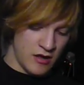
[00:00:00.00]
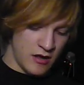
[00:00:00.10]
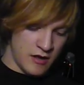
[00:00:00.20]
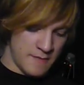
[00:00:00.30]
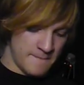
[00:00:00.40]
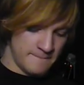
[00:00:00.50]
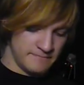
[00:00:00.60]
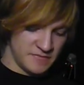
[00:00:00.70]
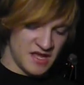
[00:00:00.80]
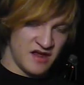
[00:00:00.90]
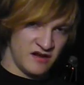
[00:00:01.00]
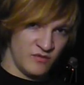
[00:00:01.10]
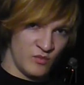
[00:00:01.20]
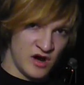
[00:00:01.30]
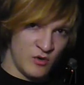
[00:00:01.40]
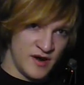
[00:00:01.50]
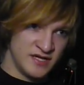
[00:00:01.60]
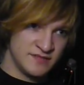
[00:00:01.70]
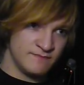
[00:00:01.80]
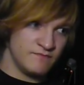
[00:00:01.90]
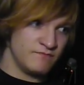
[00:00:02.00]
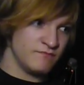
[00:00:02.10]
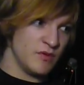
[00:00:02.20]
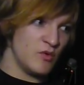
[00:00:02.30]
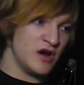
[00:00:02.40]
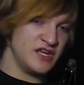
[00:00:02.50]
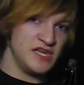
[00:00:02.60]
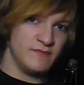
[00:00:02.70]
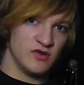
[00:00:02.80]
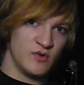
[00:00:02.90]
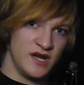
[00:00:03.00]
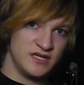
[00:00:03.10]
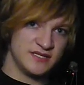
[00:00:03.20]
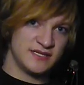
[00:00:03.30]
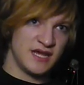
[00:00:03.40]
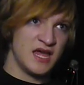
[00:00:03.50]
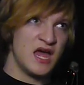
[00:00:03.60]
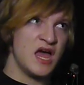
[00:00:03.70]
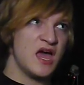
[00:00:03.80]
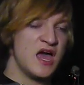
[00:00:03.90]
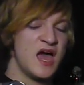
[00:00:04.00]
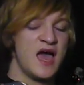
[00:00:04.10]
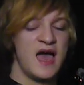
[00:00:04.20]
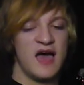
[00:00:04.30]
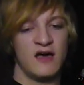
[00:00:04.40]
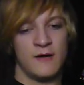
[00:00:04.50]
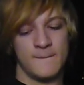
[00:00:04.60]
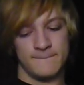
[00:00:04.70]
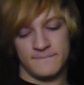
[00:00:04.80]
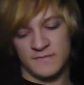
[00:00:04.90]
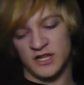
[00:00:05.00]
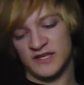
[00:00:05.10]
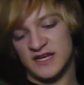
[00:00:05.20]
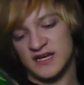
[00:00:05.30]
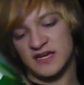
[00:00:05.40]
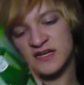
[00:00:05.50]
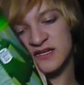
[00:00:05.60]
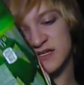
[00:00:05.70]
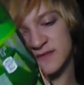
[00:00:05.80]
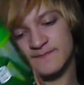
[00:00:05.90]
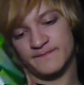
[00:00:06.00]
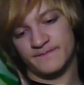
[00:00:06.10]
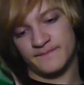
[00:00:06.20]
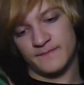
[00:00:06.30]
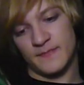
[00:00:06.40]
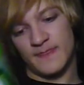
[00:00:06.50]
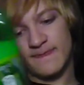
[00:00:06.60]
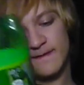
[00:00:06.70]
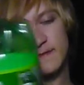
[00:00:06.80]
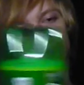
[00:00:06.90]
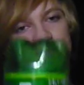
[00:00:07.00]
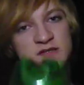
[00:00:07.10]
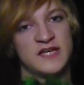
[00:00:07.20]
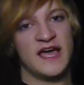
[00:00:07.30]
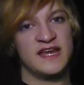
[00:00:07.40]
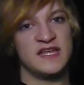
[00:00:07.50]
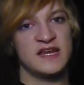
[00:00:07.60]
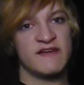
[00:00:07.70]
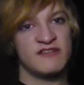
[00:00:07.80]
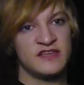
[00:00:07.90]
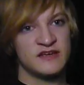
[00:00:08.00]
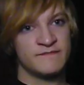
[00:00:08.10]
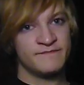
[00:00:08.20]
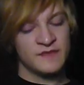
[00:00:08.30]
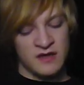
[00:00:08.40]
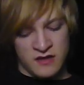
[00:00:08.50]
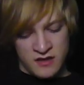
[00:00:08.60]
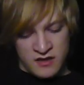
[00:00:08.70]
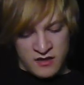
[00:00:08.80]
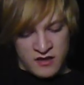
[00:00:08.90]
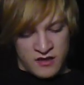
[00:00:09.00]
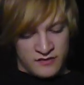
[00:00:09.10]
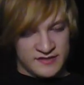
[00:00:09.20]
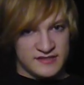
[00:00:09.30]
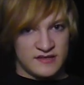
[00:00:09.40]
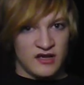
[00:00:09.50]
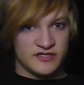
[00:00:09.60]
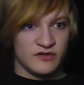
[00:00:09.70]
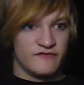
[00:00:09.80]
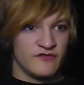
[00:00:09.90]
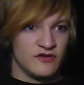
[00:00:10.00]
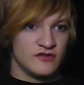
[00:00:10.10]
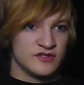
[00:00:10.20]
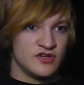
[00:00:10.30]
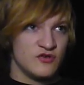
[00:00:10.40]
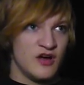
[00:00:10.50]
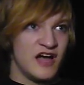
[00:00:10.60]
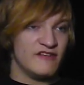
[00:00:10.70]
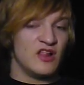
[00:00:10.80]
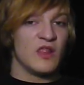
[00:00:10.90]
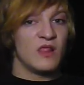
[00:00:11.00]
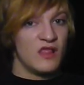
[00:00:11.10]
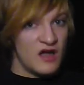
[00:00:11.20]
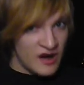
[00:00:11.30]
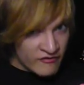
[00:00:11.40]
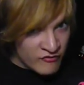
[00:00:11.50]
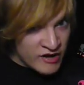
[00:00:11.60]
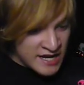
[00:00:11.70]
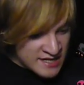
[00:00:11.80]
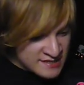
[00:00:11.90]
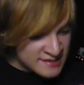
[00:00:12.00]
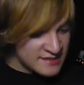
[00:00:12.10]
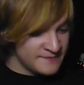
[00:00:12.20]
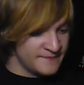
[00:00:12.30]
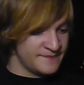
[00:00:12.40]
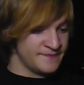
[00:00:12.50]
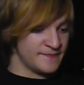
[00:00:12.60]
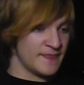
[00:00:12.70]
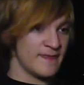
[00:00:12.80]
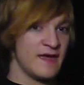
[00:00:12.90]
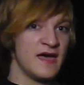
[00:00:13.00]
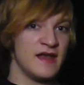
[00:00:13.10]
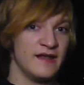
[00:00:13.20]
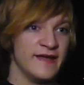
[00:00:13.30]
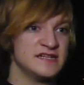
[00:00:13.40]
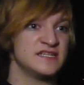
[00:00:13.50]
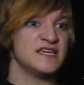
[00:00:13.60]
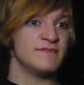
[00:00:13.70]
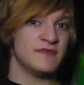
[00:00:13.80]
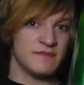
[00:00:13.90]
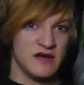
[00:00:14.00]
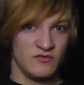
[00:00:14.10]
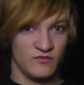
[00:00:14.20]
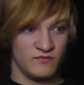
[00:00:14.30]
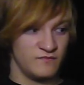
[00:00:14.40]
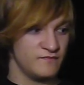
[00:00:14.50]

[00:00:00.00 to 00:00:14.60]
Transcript: um, and wear wigs, but want to keep their wigs um, clean and tidy and everything. This is also good for those who have a lot of wigs and like to keep them on